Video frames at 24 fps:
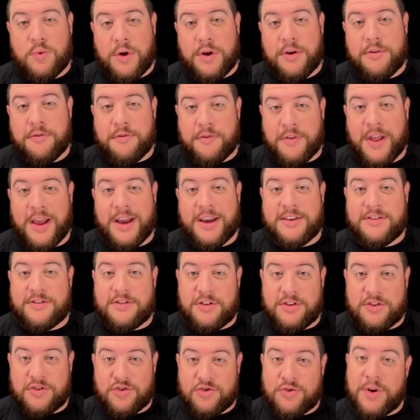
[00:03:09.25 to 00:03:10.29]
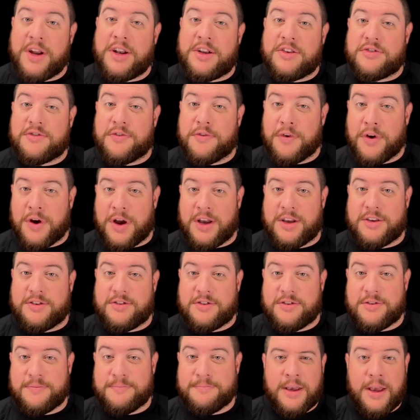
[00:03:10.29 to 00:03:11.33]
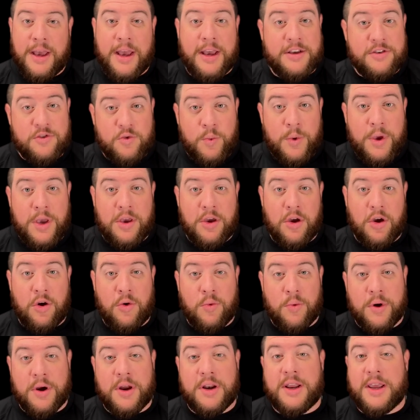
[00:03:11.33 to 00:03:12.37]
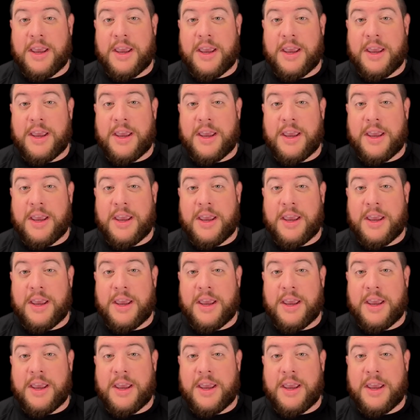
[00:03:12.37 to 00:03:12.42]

one flies the straightest for us. As we go, we're gonna